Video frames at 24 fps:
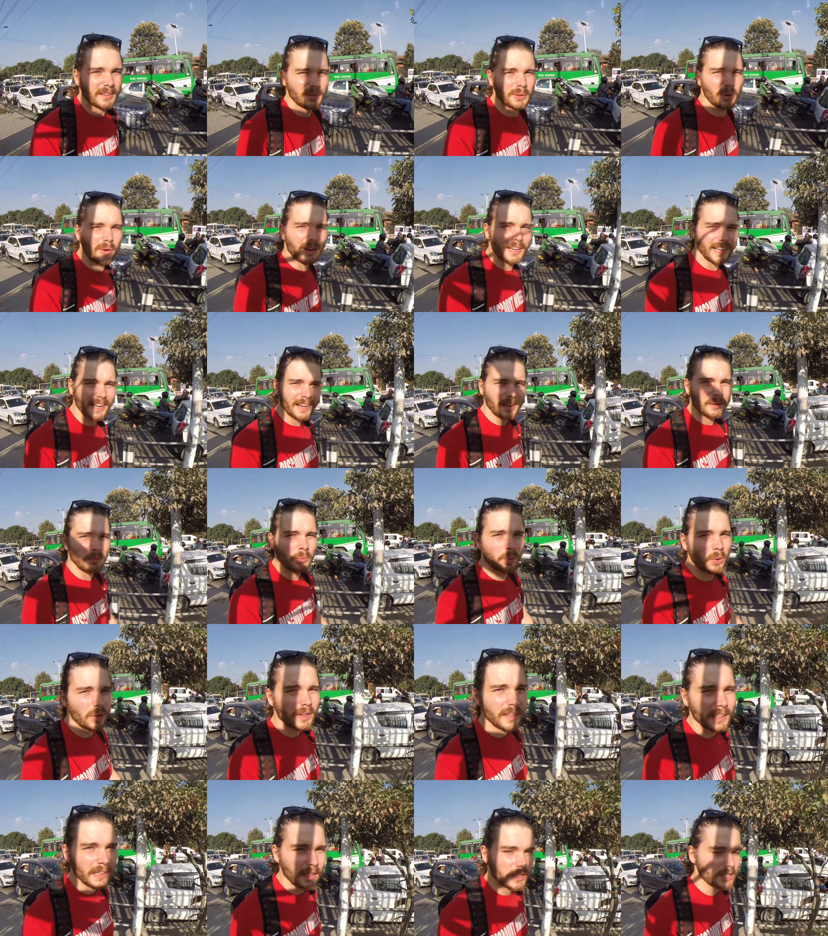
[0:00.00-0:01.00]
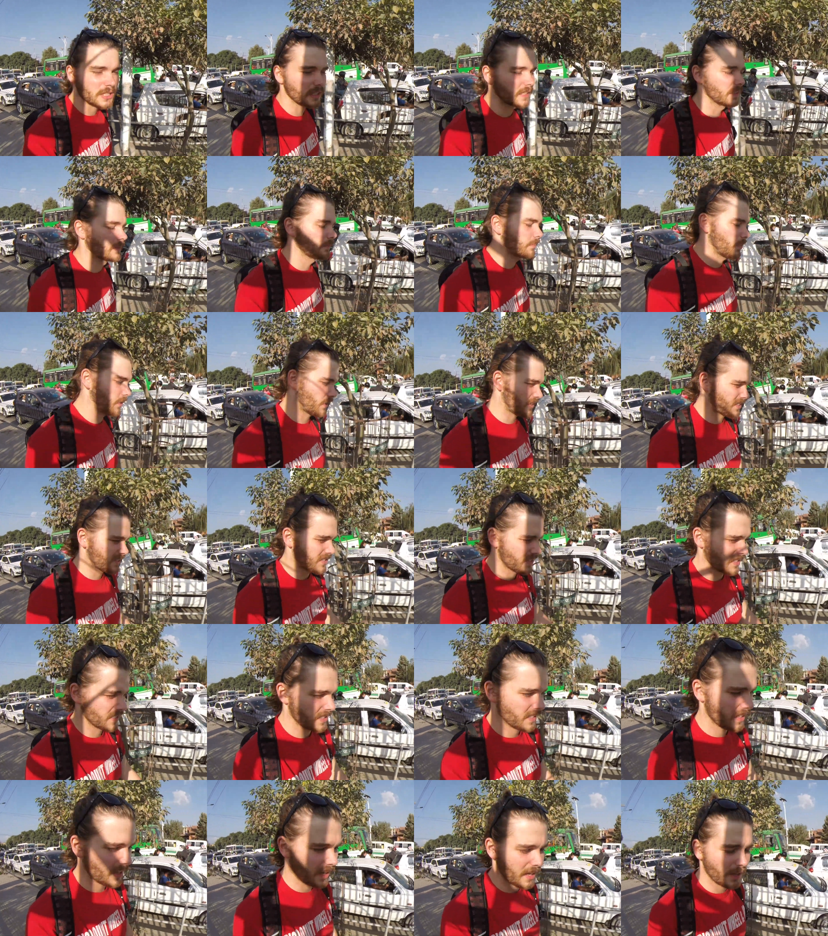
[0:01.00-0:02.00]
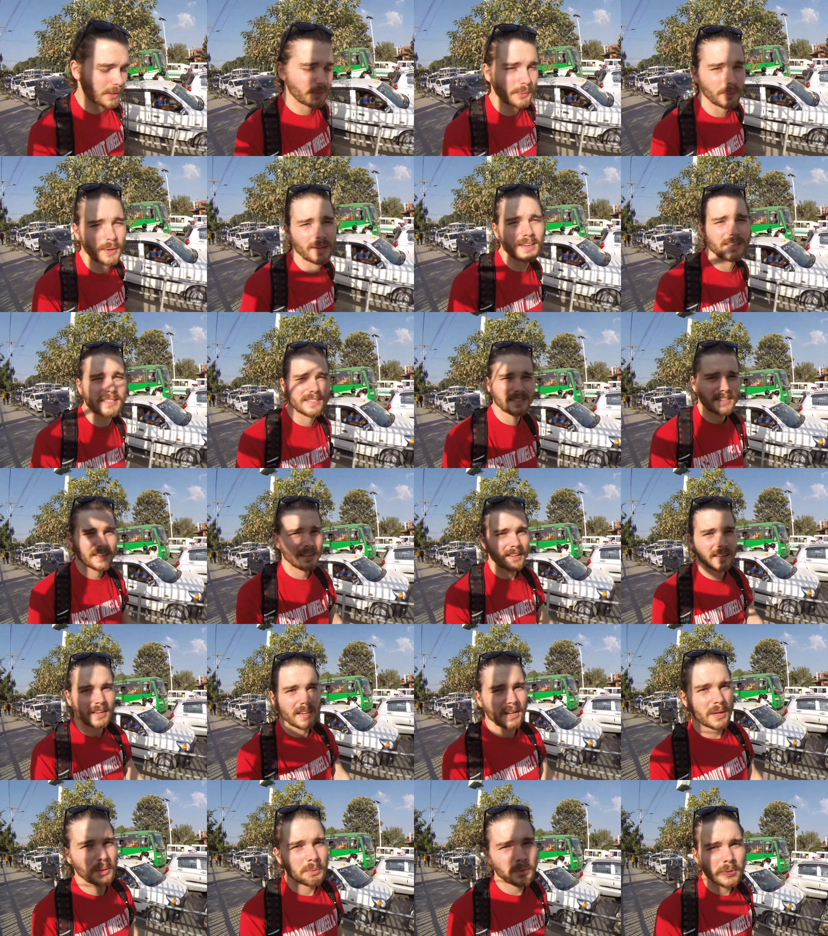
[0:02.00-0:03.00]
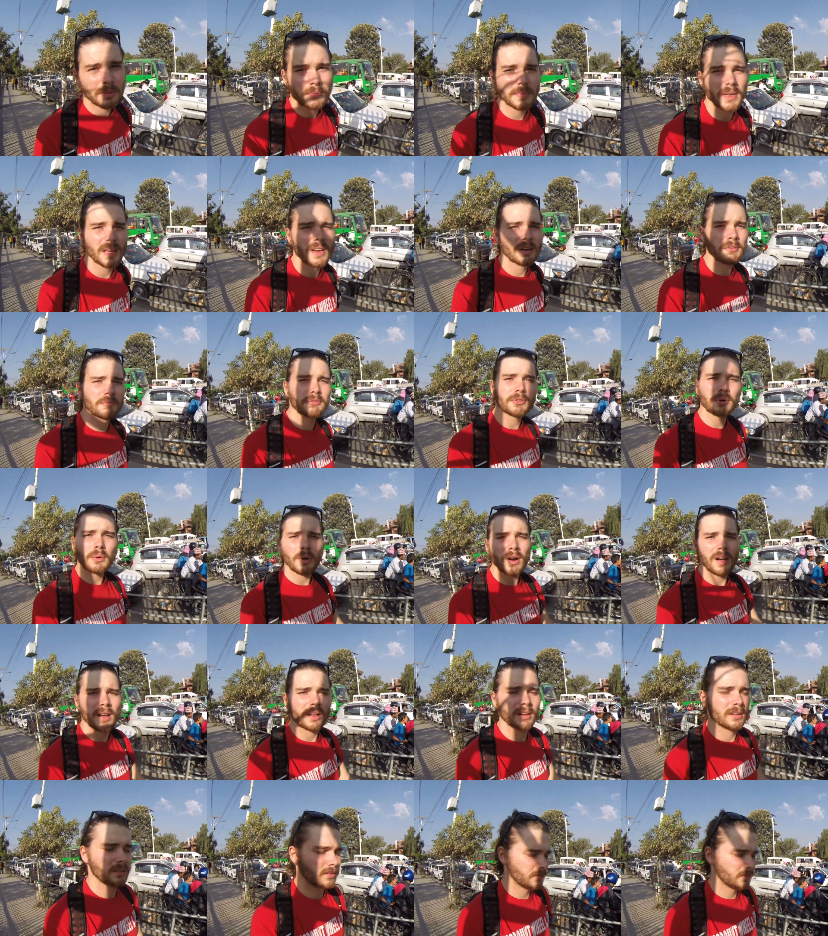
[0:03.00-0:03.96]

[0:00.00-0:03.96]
Quite glad I'm walking actually, because otherwise I wouldn't be home for a while.